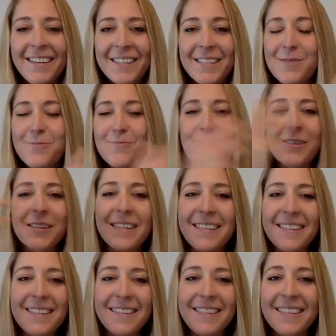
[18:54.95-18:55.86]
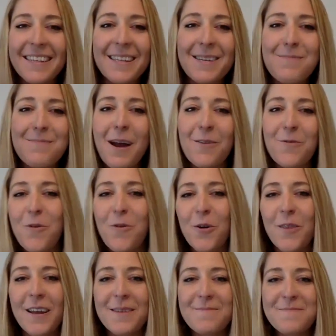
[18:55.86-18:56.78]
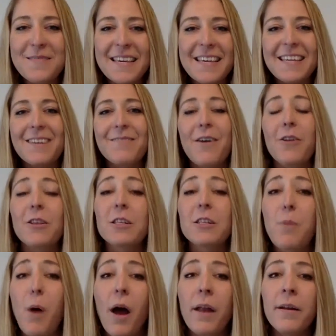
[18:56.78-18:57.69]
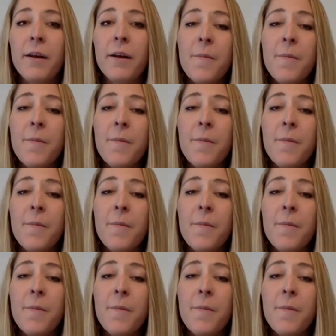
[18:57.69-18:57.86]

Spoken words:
This is a really silly metaphor that I'm thinking of on the spot.